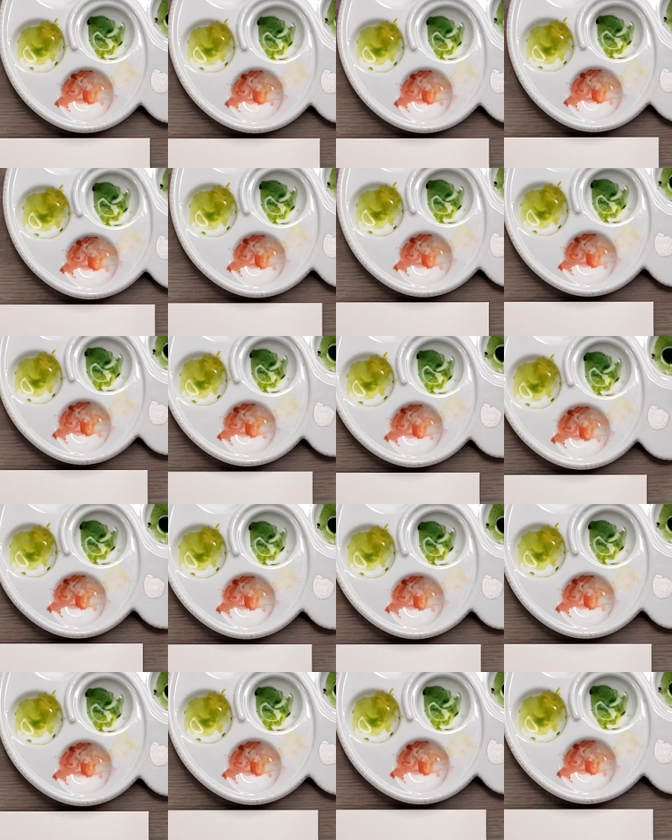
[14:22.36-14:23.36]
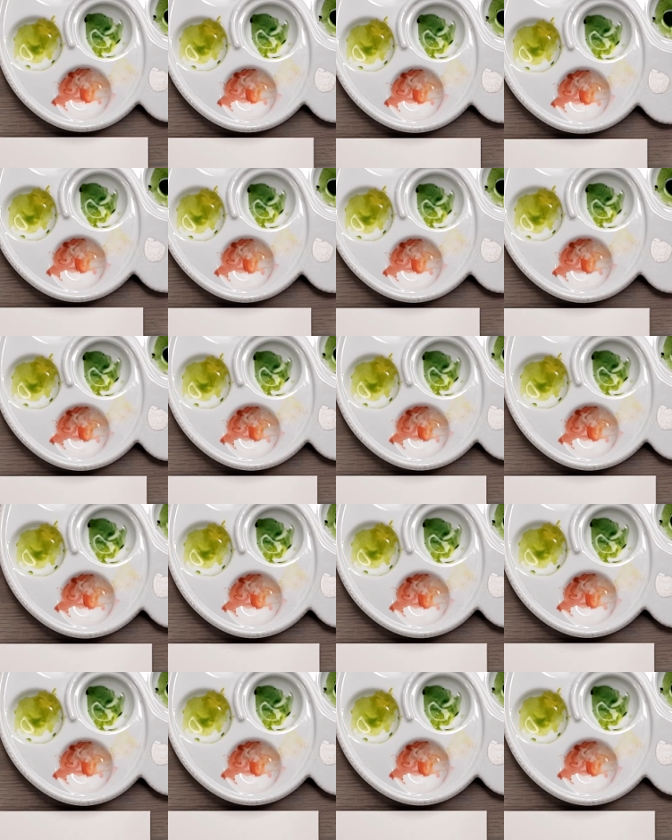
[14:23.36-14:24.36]
first,
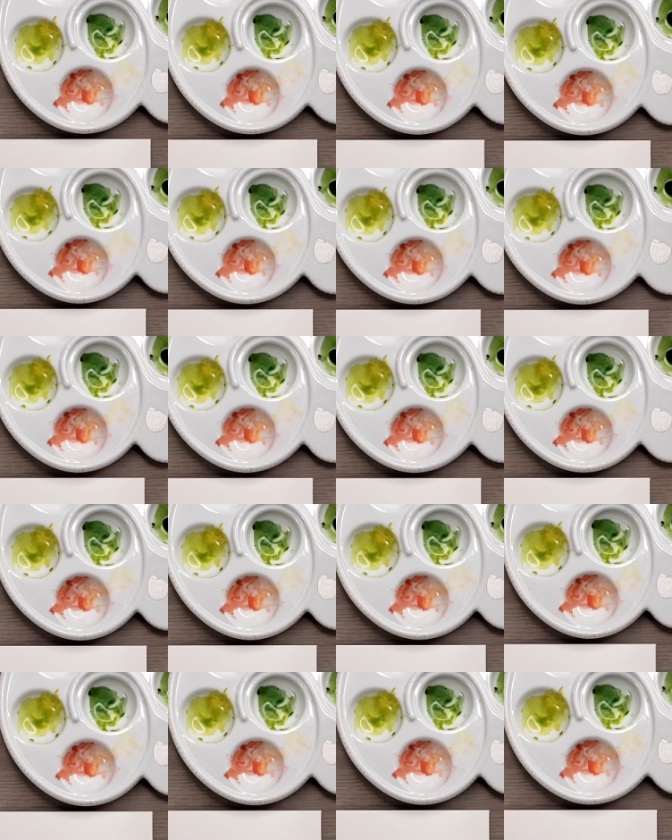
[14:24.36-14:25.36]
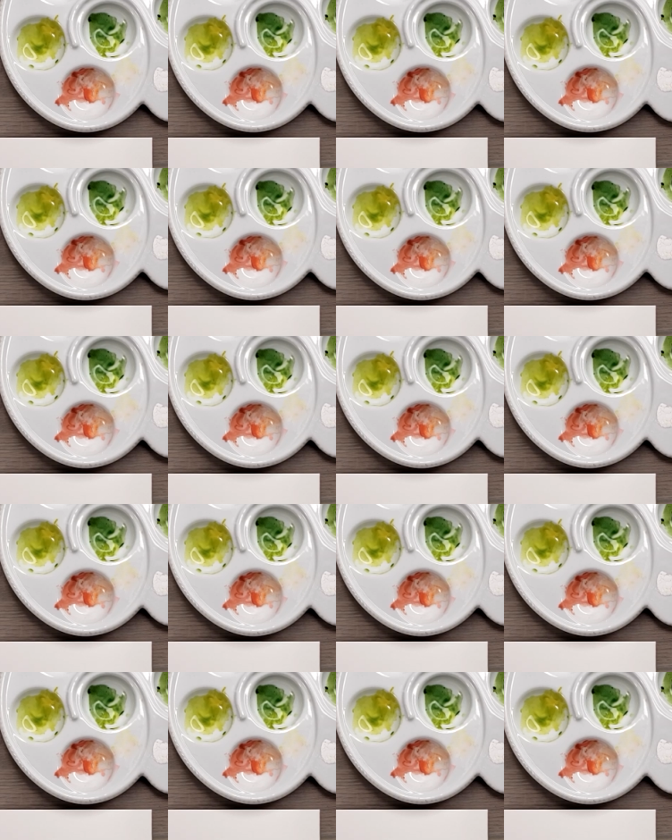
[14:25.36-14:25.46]
then go in wet on wet.